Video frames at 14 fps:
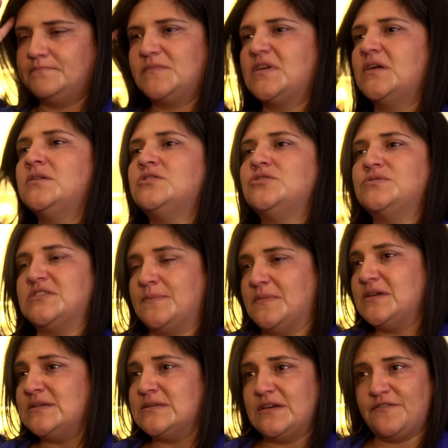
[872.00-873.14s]
can do
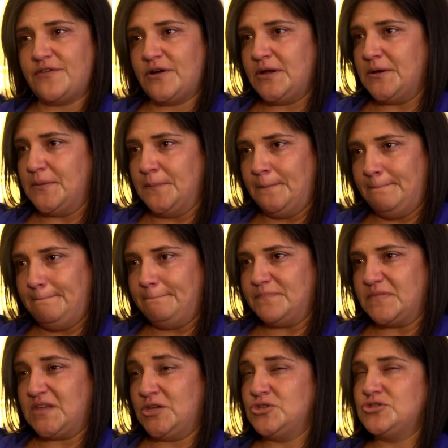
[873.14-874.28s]
something different,
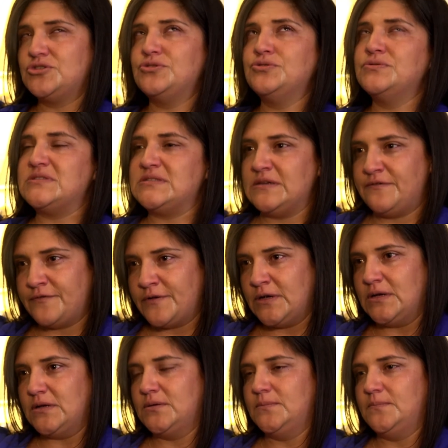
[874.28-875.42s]
can choose different.